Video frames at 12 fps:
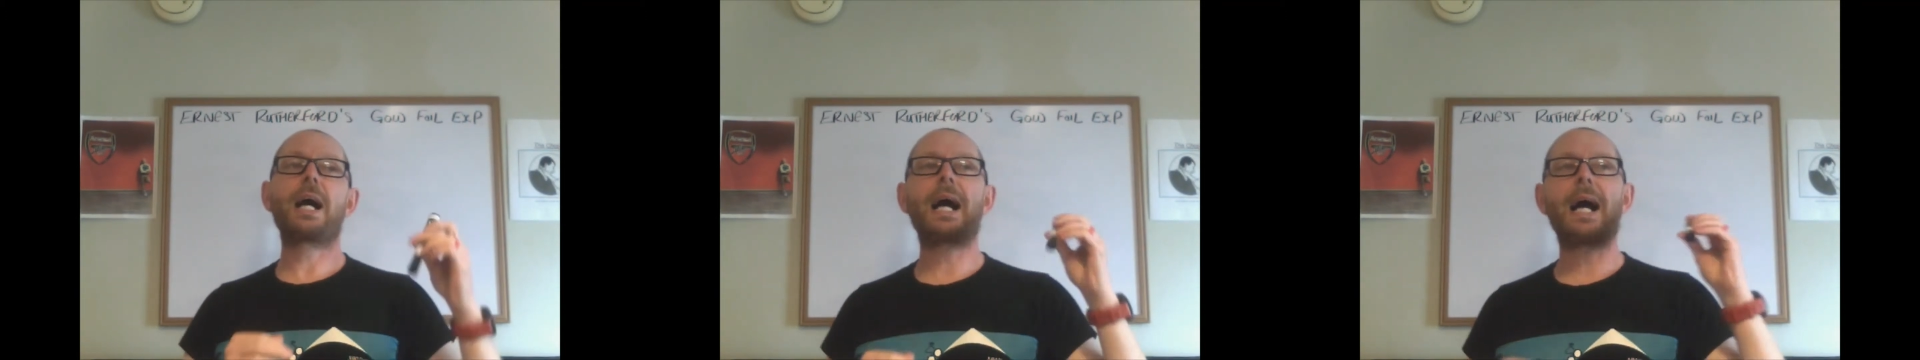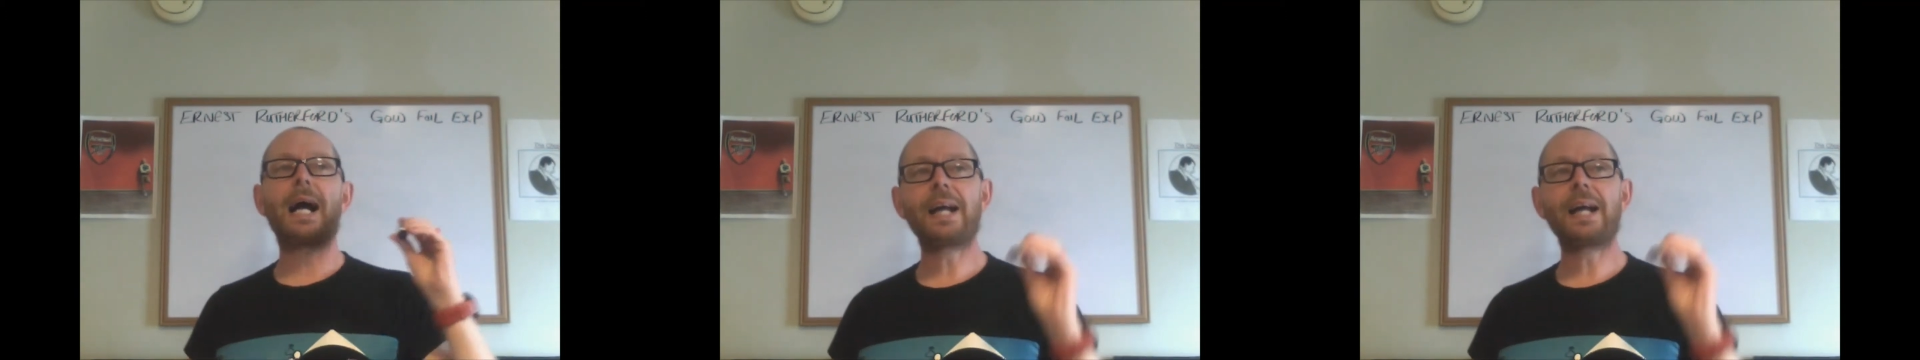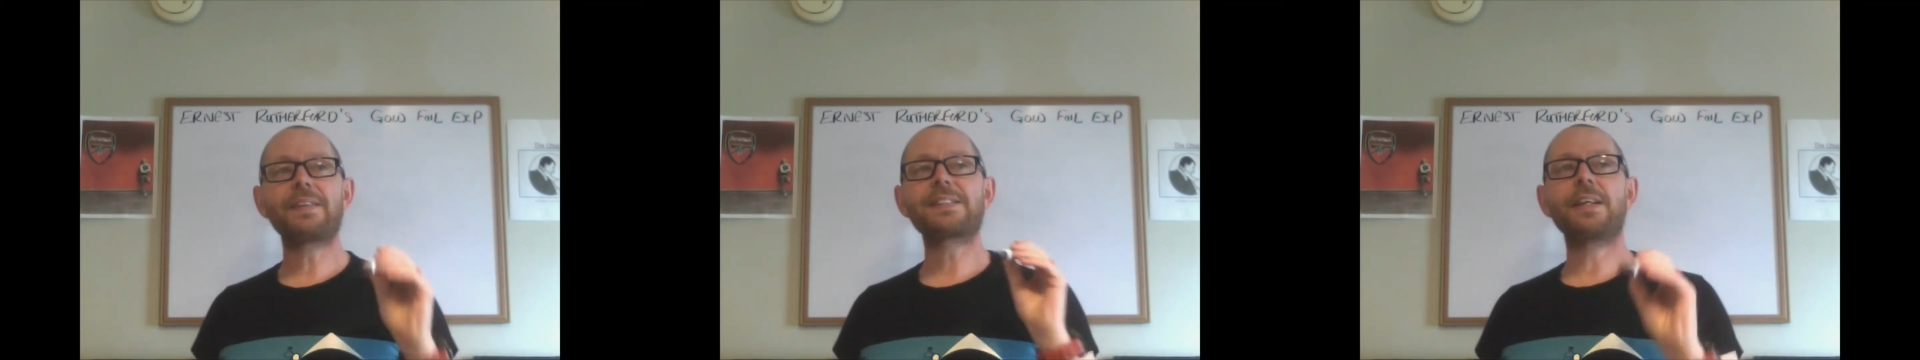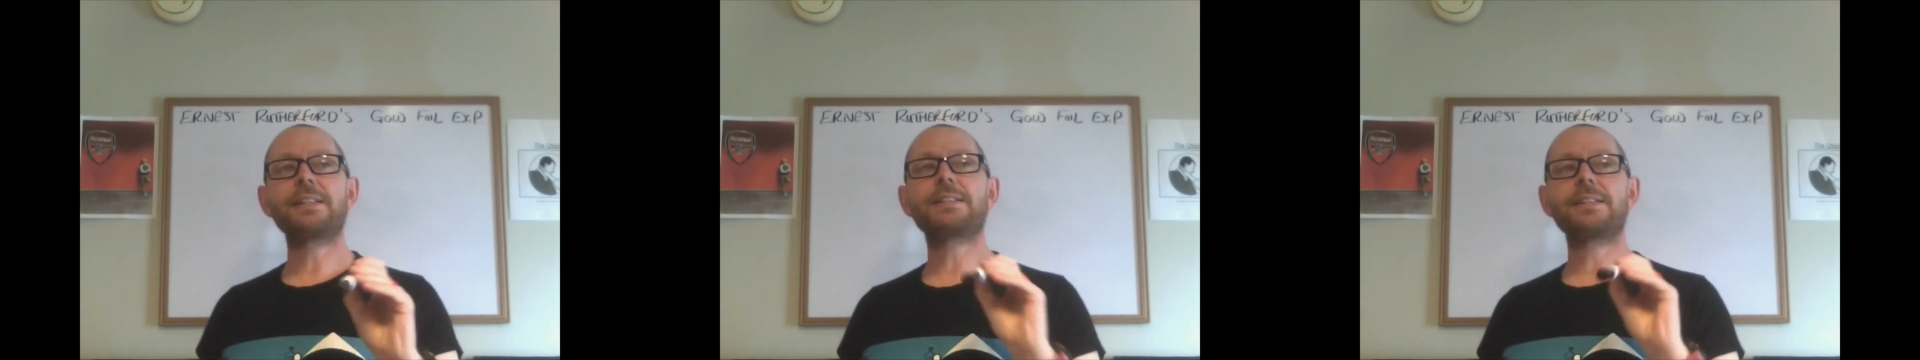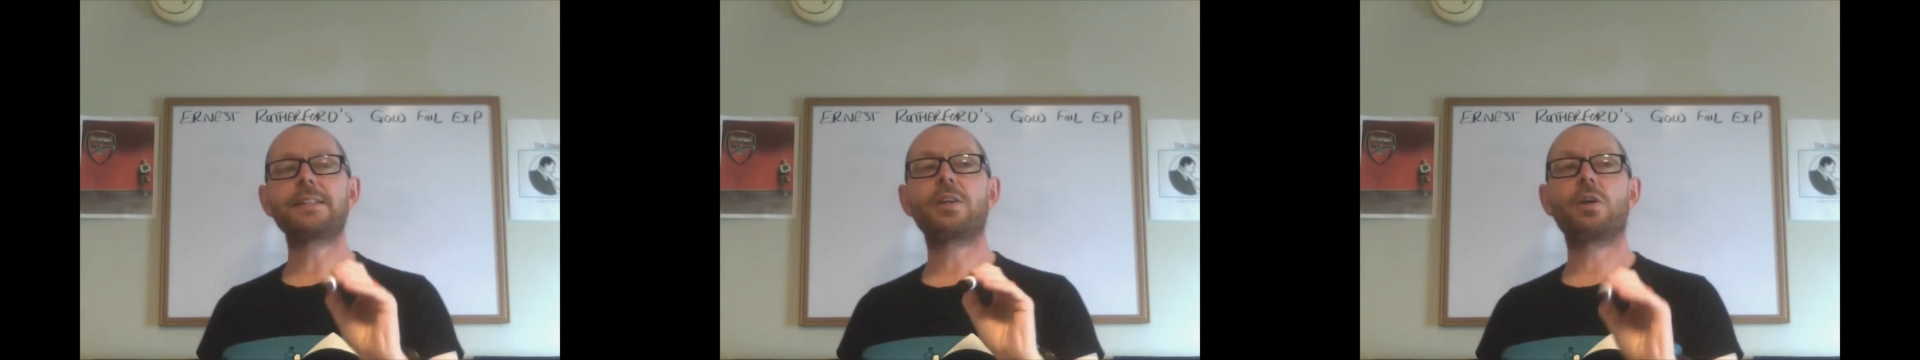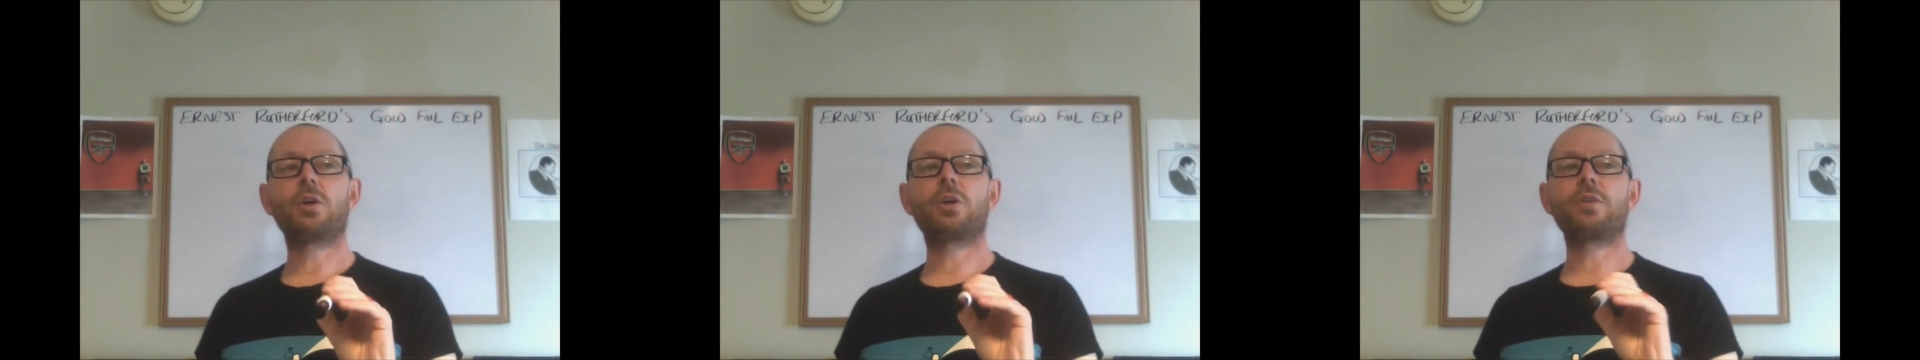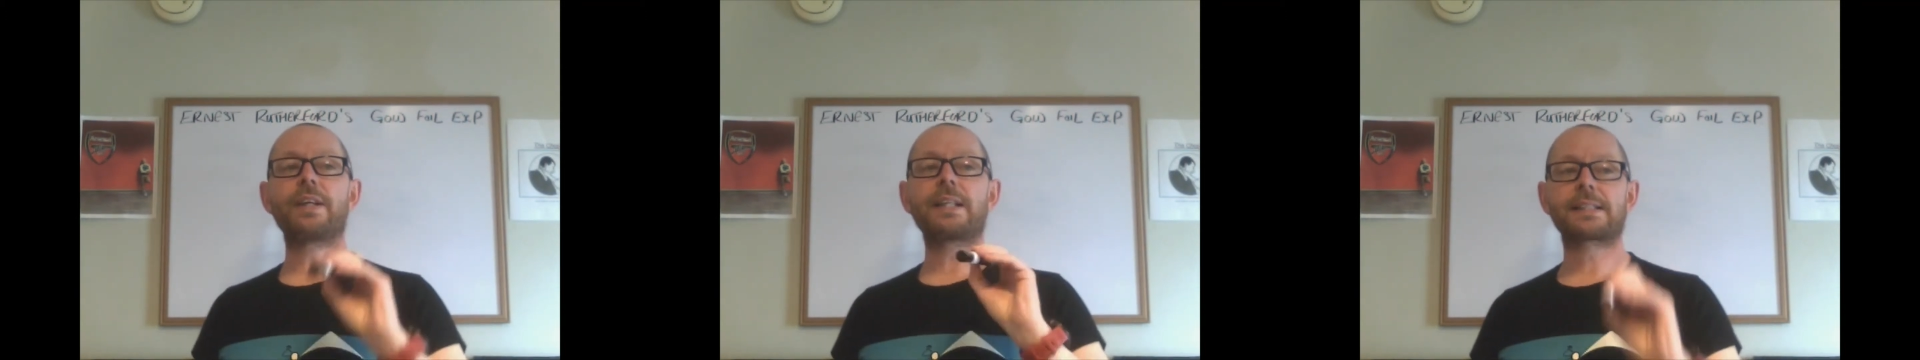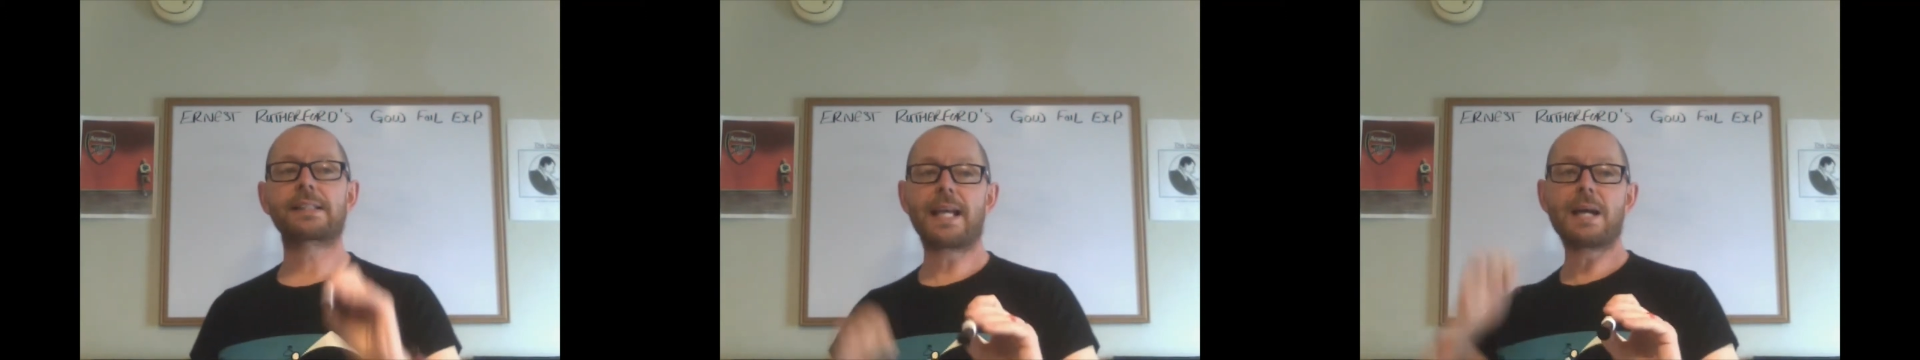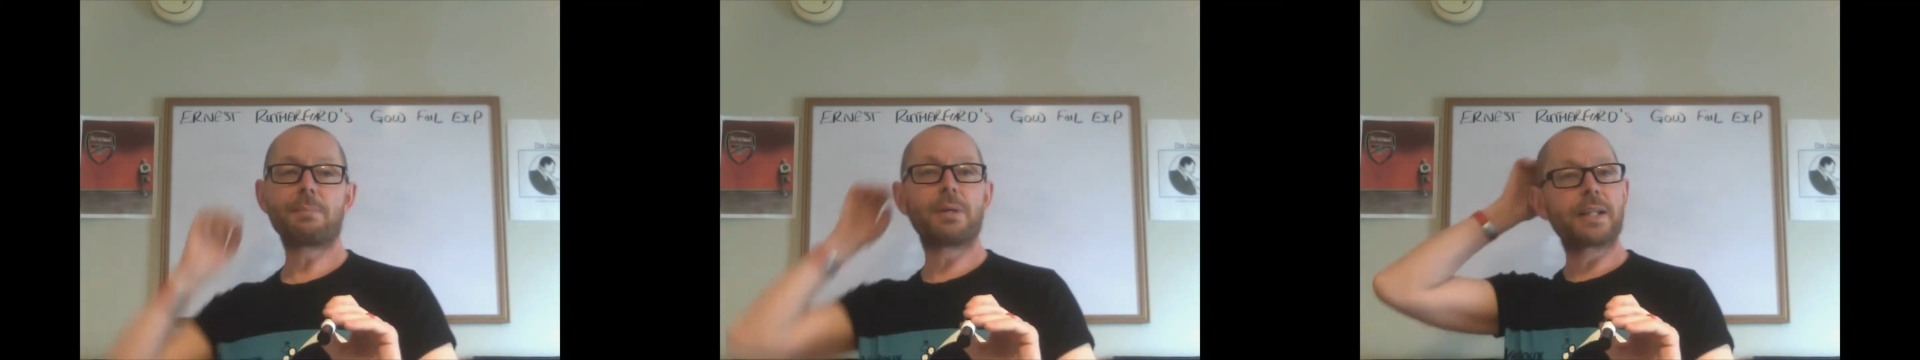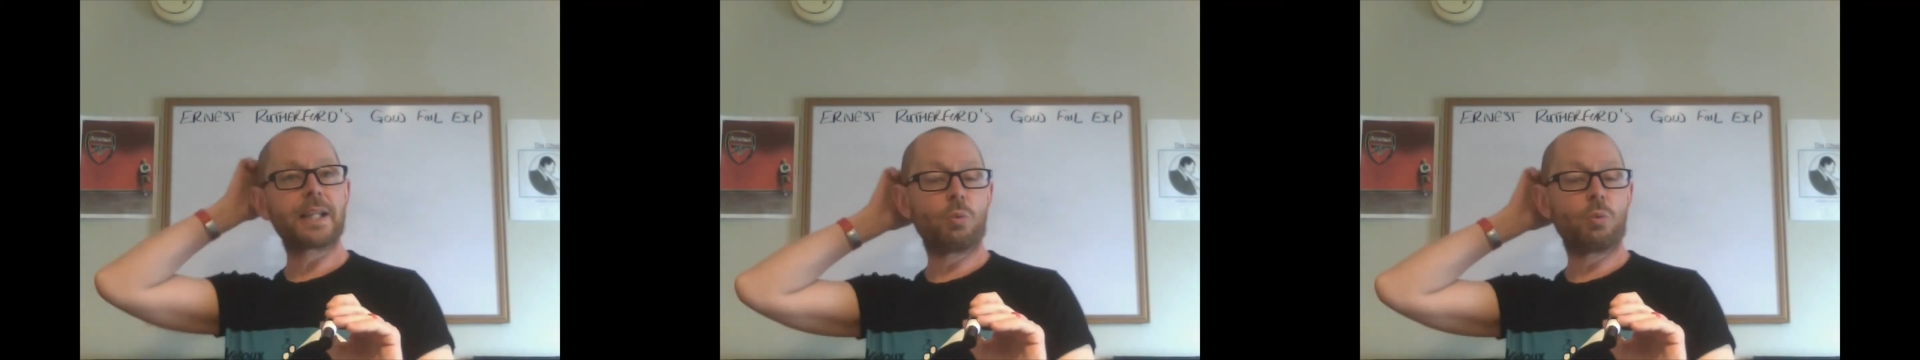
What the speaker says: had this idea of examining